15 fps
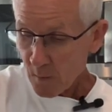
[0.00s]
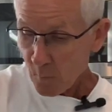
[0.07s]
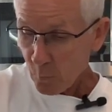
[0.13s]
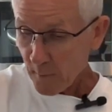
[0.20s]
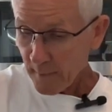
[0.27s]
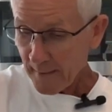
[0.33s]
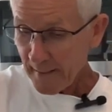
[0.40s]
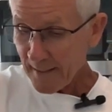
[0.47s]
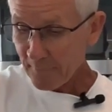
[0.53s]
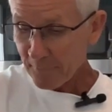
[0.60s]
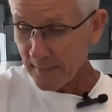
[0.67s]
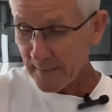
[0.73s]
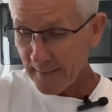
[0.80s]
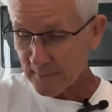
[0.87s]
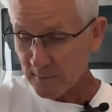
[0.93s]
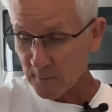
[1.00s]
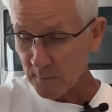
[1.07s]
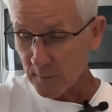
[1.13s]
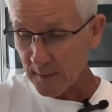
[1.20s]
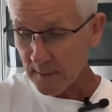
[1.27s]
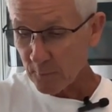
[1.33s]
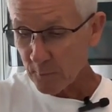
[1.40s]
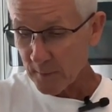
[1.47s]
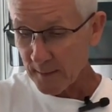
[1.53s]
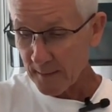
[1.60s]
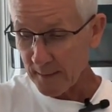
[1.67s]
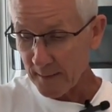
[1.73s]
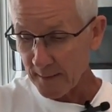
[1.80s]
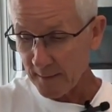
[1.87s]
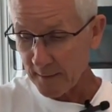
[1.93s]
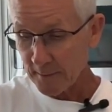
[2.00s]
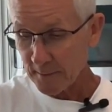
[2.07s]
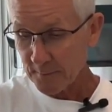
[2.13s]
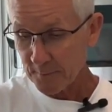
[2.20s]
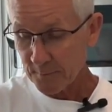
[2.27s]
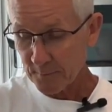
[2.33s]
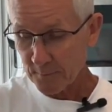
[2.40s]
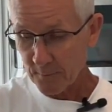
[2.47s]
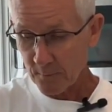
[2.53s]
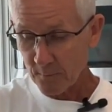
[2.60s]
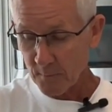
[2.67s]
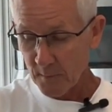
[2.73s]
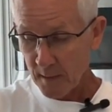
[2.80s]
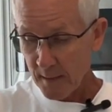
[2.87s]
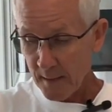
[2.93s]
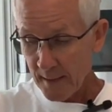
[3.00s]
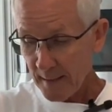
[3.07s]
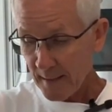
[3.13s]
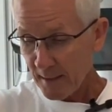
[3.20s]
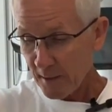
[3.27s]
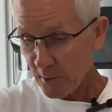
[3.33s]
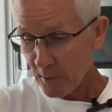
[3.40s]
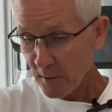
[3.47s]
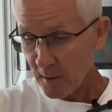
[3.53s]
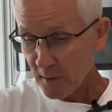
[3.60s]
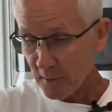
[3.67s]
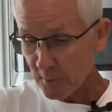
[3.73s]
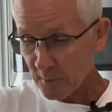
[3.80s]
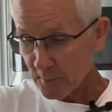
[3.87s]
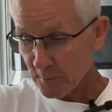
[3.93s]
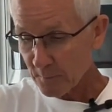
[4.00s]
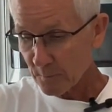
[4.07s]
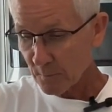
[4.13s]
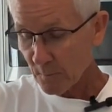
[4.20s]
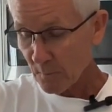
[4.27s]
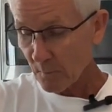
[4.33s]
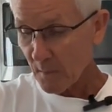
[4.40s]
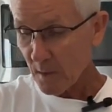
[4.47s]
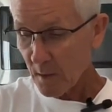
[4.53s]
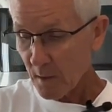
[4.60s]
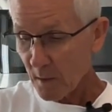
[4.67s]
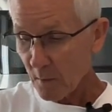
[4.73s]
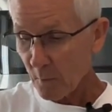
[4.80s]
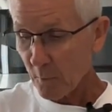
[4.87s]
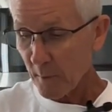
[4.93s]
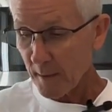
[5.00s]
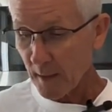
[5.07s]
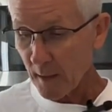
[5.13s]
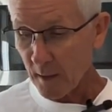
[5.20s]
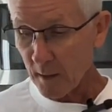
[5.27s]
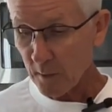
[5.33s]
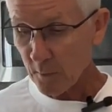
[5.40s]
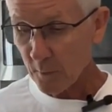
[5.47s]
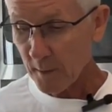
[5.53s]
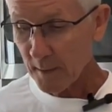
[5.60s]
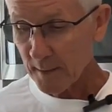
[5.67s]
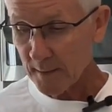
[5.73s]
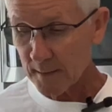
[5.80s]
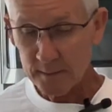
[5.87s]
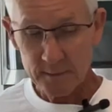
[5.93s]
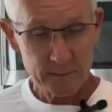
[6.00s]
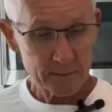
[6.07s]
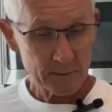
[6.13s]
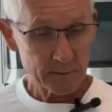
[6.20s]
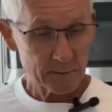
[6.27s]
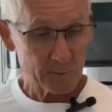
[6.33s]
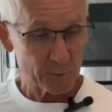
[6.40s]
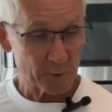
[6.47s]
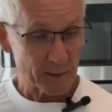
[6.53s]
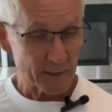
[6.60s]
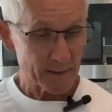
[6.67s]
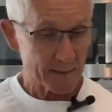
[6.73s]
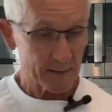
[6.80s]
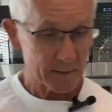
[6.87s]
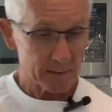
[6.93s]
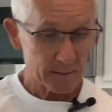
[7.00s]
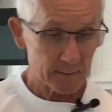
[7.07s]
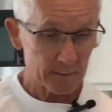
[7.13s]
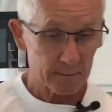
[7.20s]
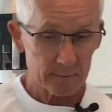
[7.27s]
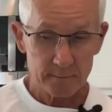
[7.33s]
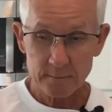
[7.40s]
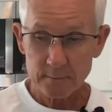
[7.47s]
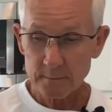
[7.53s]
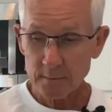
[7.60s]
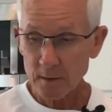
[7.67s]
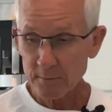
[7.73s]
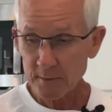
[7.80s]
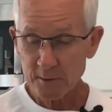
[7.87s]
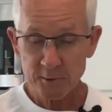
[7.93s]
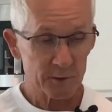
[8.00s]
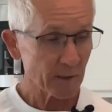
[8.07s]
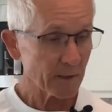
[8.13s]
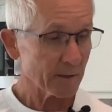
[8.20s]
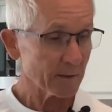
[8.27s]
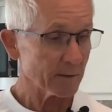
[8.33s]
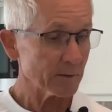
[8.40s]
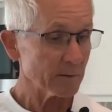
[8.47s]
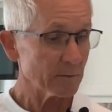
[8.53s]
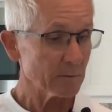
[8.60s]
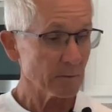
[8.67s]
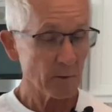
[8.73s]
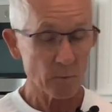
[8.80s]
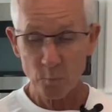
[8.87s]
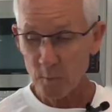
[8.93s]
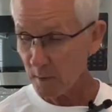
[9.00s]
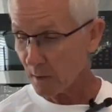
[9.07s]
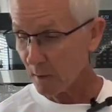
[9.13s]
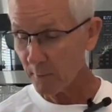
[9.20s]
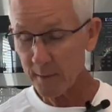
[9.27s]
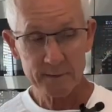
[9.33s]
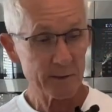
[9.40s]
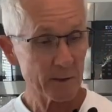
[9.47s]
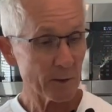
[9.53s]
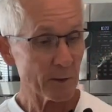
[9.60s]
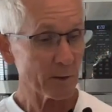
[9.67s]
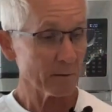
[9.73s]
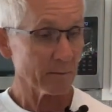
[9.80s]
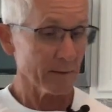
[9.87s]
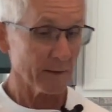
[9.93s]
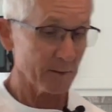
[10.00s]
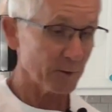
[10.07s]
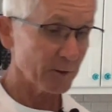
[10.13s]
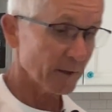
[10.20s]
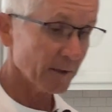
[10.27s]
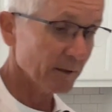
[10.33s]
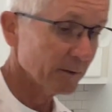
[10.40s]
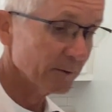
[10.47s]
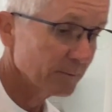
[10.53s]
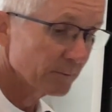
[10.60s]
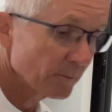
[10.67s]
we have to have some liquid in here. And you know, we always drink on this show. We always cook on this show.